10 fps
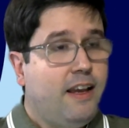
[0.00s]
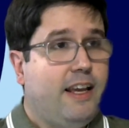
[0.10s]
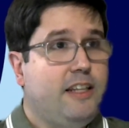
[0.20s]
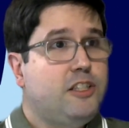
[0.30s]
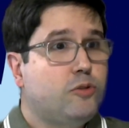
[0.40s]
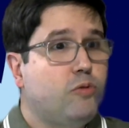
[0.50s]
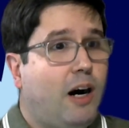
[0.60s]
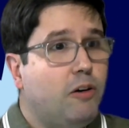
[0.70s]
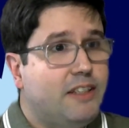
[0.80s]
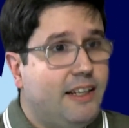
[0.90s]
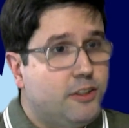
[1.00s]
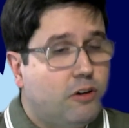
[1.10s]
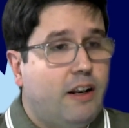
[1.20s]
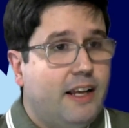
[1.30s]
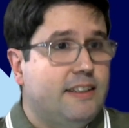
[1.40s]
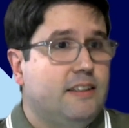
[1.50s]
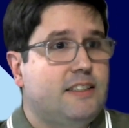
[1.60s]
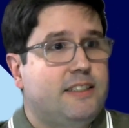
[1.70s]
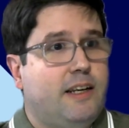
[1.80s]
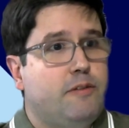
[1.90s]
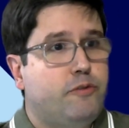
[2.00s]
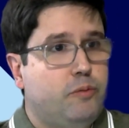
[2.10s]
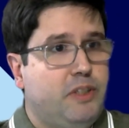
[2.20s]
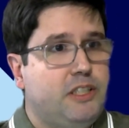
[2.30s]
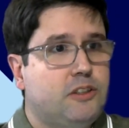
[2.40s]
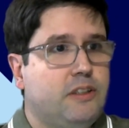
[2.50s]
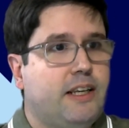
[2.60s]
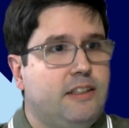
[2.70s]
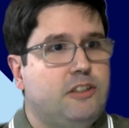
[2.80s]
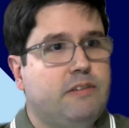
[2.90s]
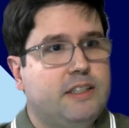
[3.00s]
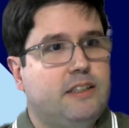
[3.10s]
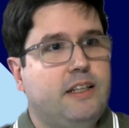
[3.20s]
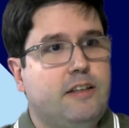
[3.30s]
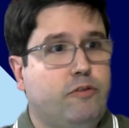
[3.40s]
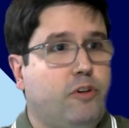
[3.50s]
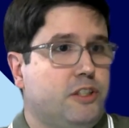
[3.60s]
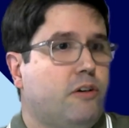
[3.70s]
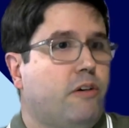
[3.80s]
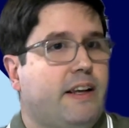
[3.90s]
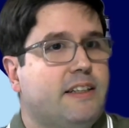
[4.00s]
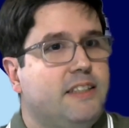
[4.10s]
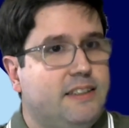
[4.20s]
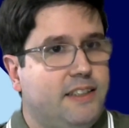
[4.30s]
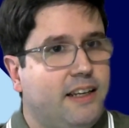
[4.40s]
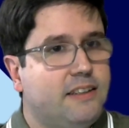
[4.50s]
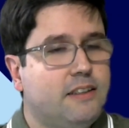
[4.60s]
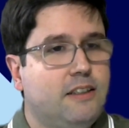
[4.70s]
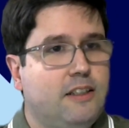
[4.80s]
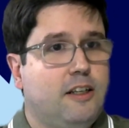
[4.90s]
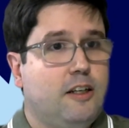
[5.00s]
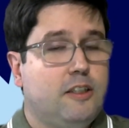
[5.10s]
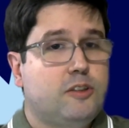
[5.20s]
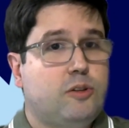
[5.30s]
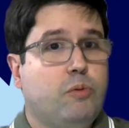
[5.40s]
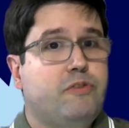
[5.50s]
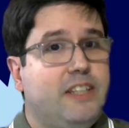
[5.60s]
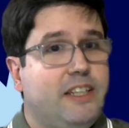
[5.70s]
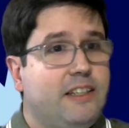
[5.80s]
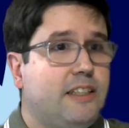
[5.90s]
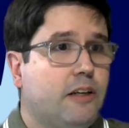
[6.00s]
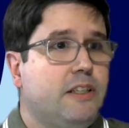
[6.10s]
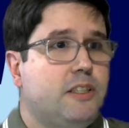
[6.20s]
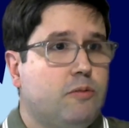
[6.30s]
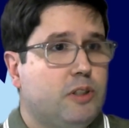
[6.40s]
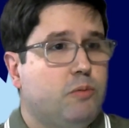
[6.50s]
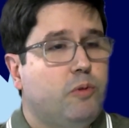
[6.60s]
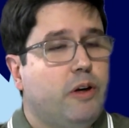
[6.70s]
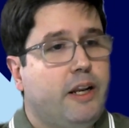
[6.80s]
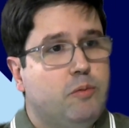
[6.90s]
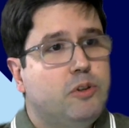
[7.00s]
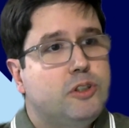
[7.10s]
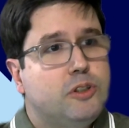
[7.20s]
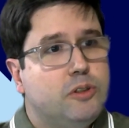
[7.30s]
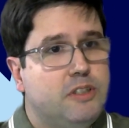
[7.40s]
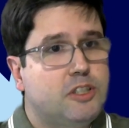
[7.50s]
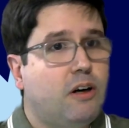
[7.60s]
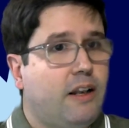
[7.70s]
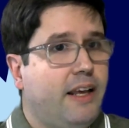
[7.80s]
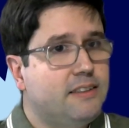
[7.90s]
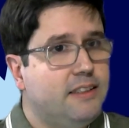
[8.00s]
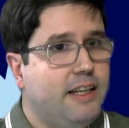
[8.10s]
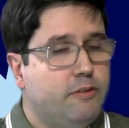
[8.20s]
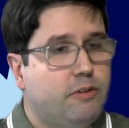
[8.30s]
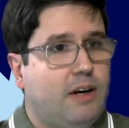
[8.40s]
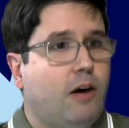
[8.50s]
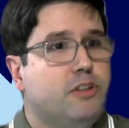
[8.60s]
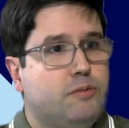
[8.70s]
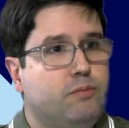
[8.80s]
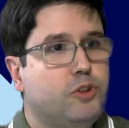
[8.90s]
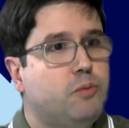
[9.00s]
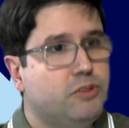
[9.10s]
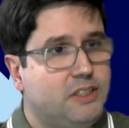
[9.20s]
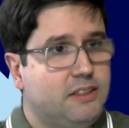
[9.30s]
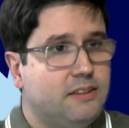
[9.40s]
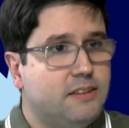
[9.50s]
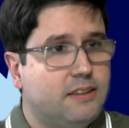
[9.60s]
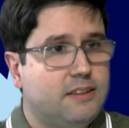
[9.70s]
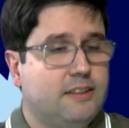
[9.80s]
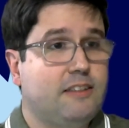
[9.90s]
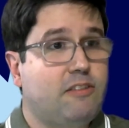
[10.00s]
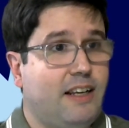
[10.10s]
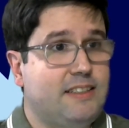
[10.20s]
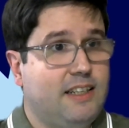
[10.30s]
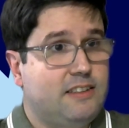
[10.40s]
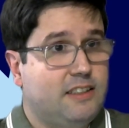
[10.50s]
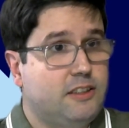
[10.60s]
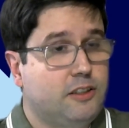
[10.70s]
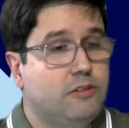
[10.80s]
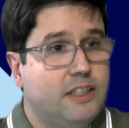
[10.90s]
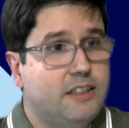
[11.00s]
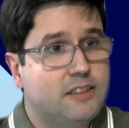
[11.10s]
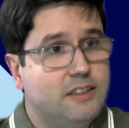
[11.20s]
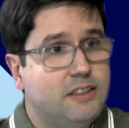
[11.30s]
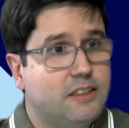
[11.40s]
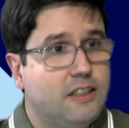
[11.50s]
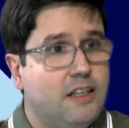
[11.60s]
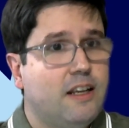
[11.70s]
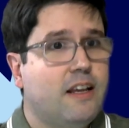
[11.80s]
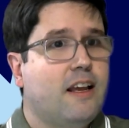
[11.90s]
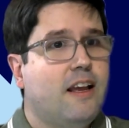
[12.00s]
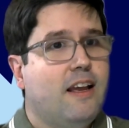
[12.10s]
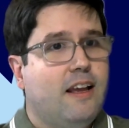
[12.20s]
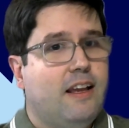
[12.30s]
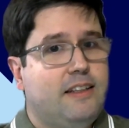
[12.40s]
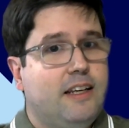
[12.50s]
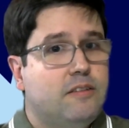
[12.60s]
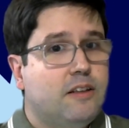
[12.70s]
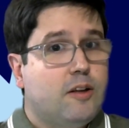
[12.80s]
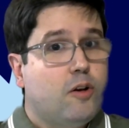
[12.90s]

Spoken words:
They need to do all that to collect the necessary information so they can generate the invoice correctly at the end. So with data integration, what we were able to do is collect data from all these multiple systems, centralize that in a single data source, and then